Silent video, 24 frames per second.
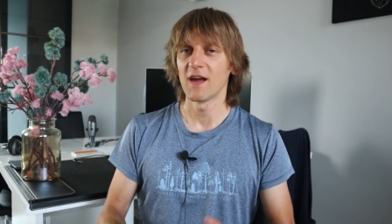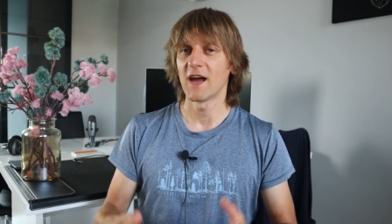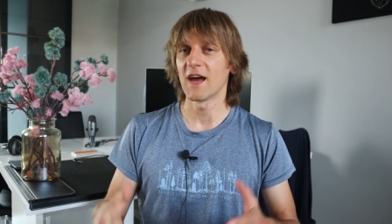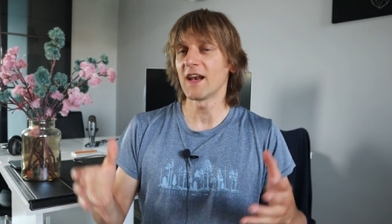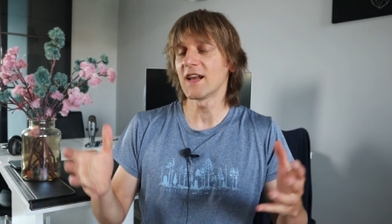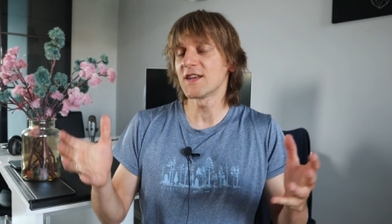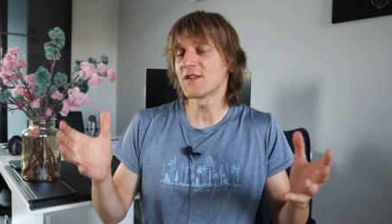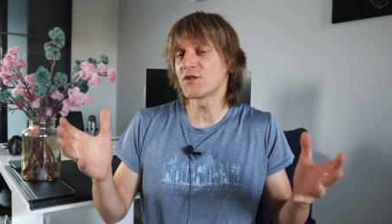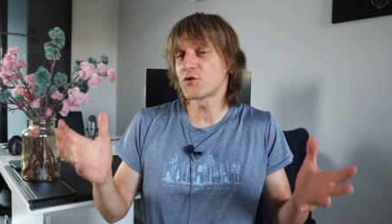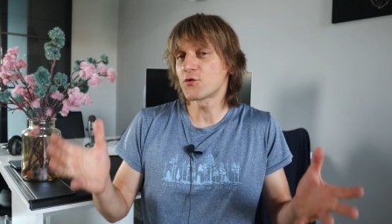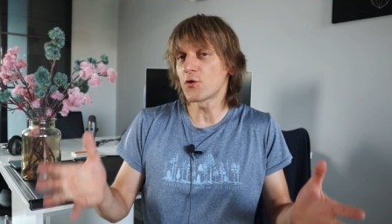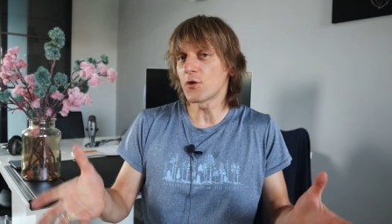
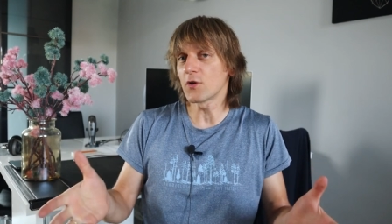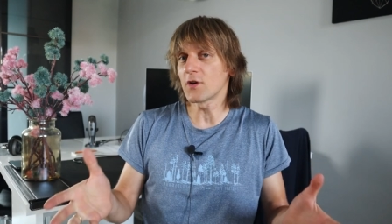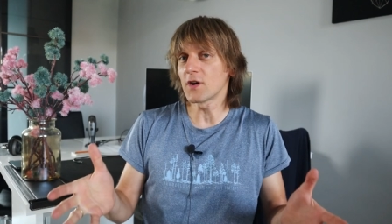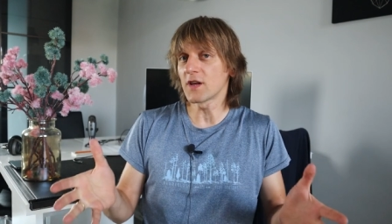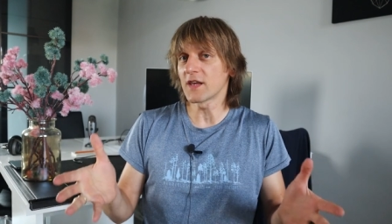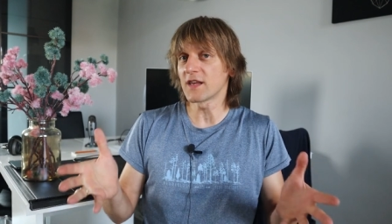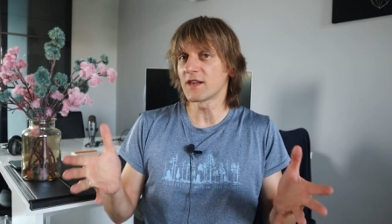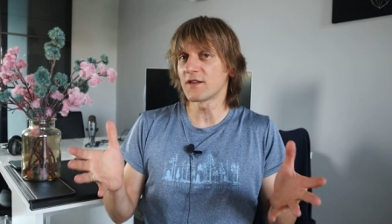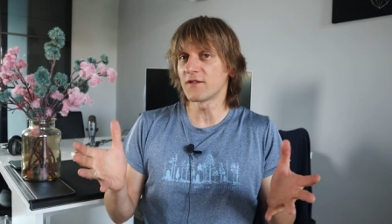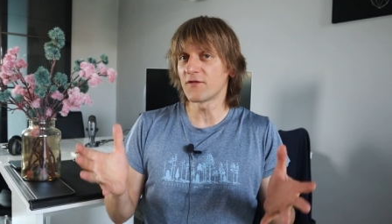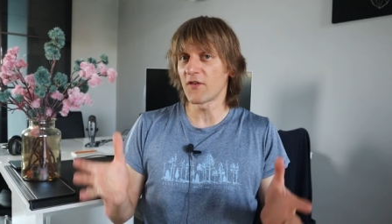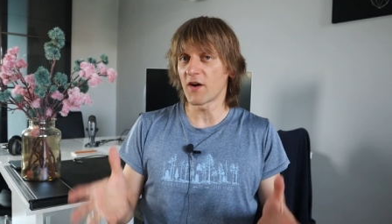And I
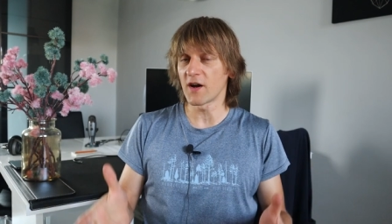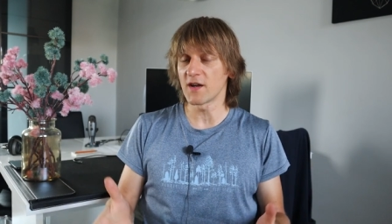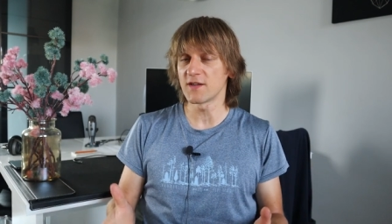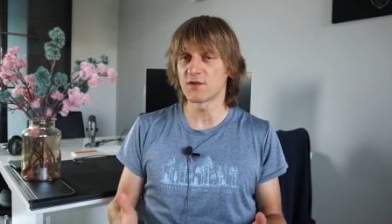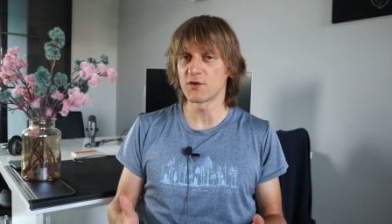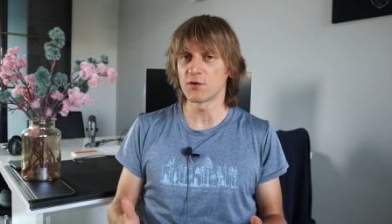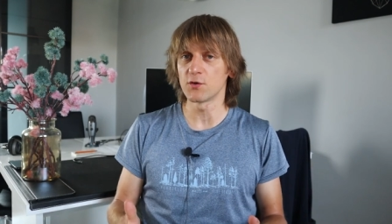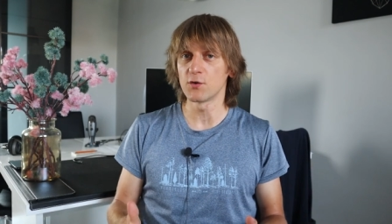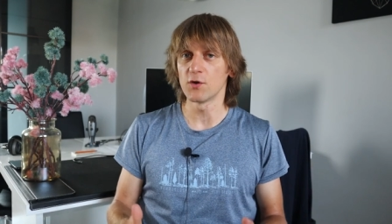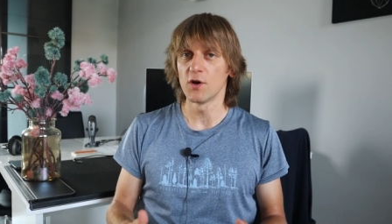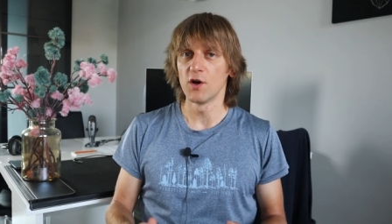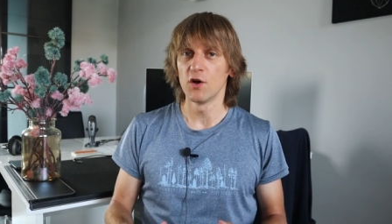strongly
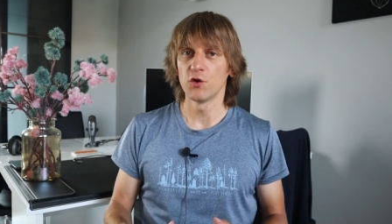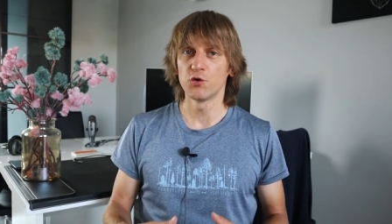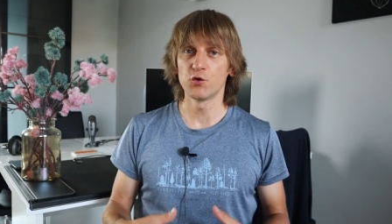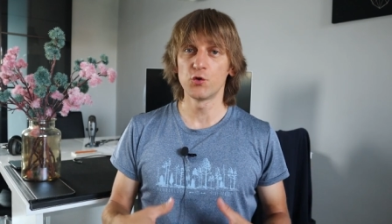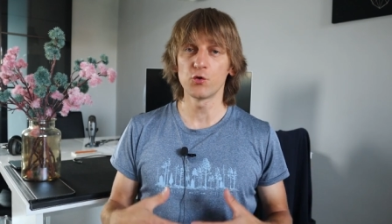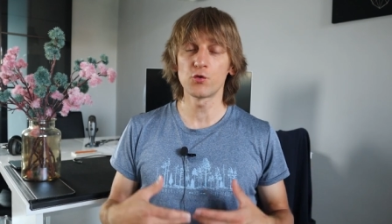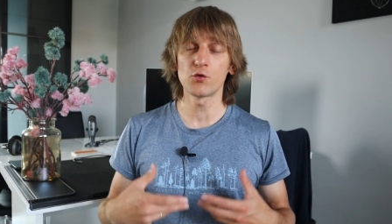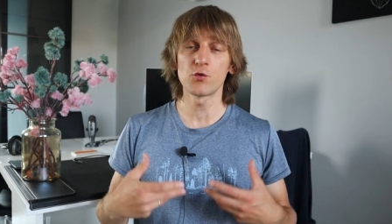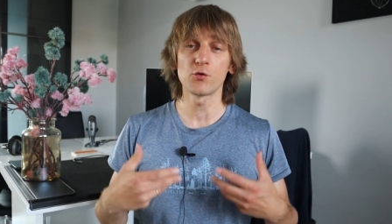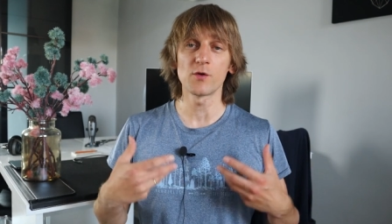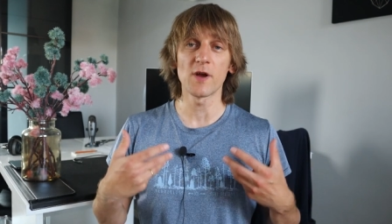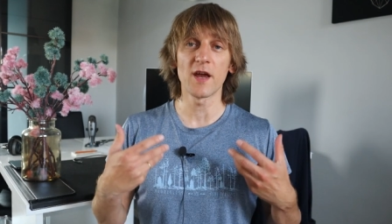advise you
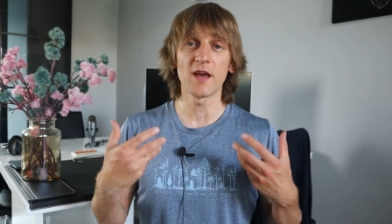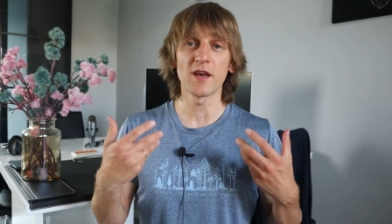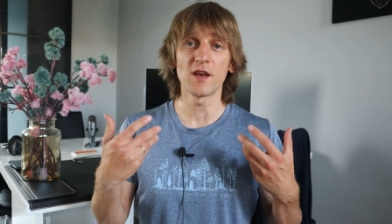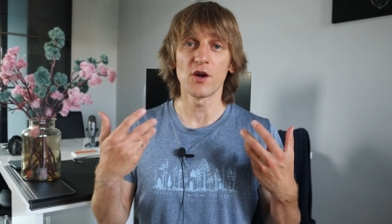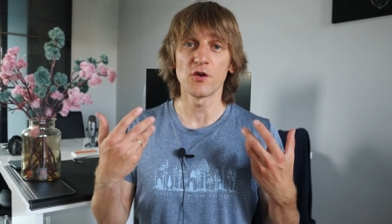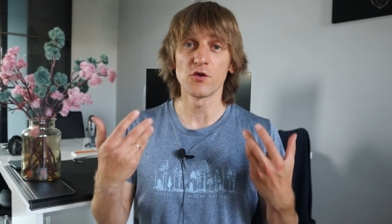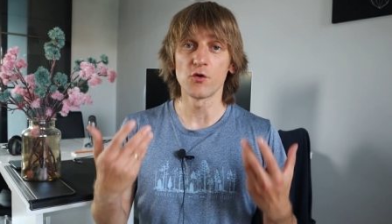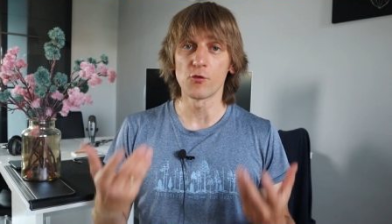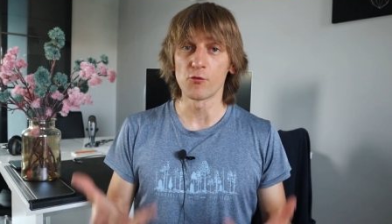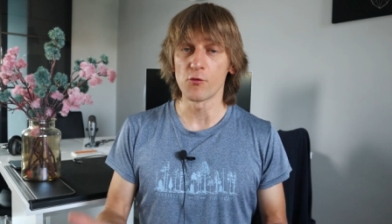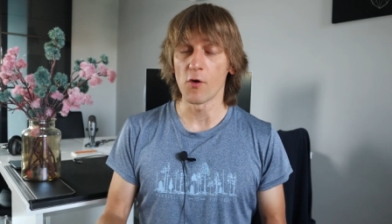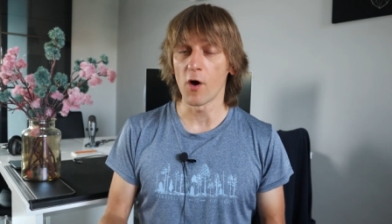to
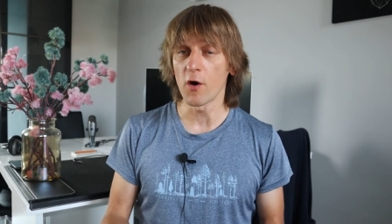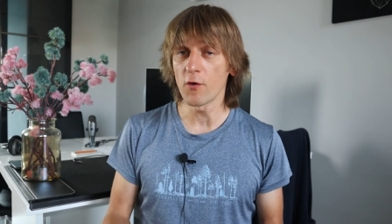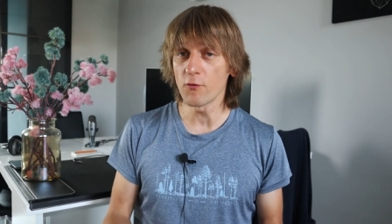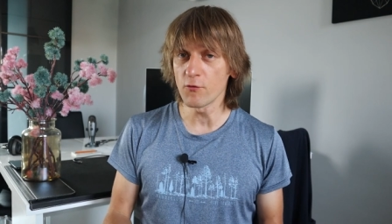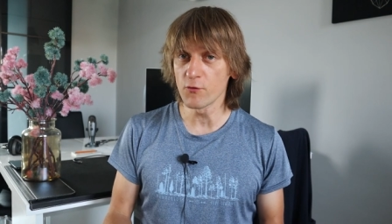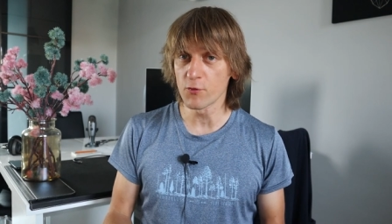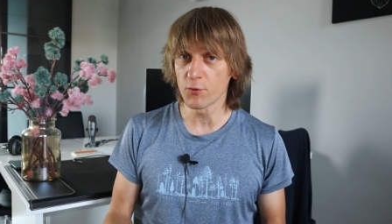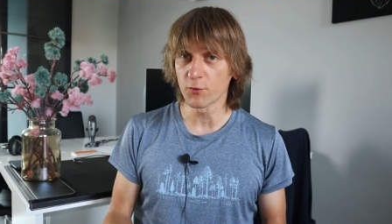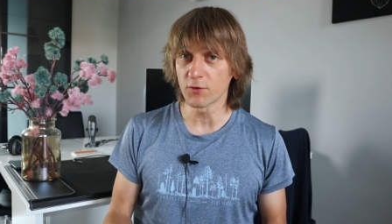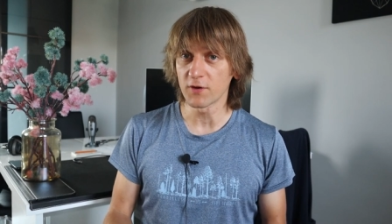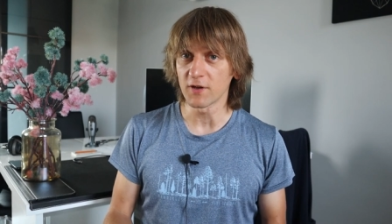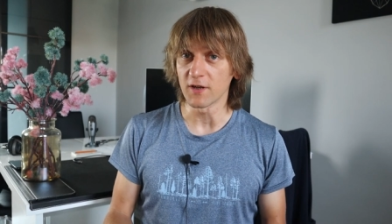create your
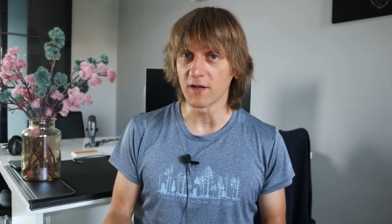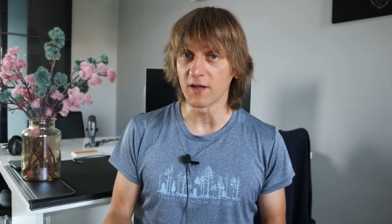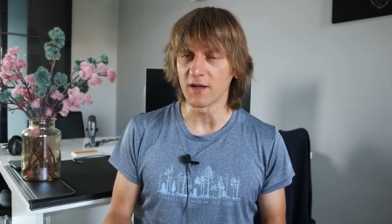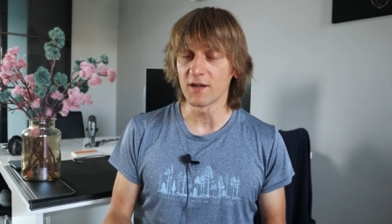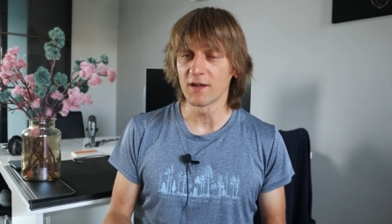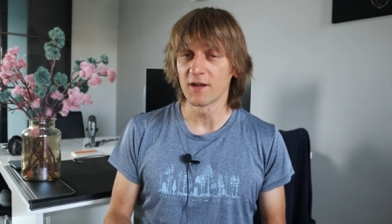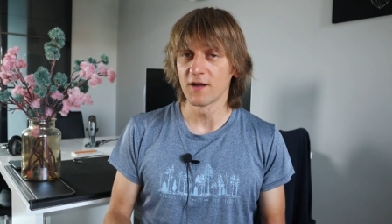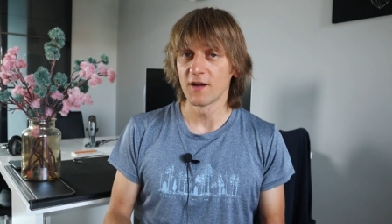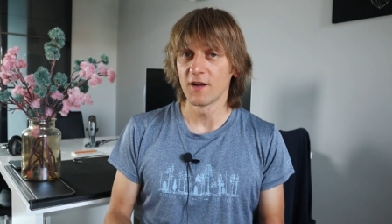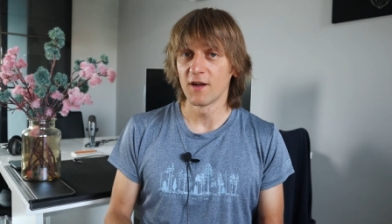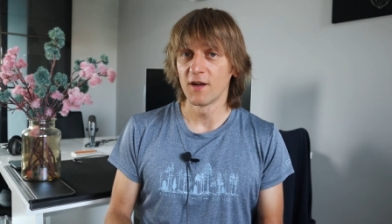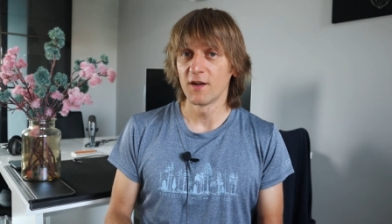own
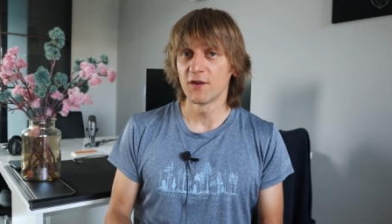routine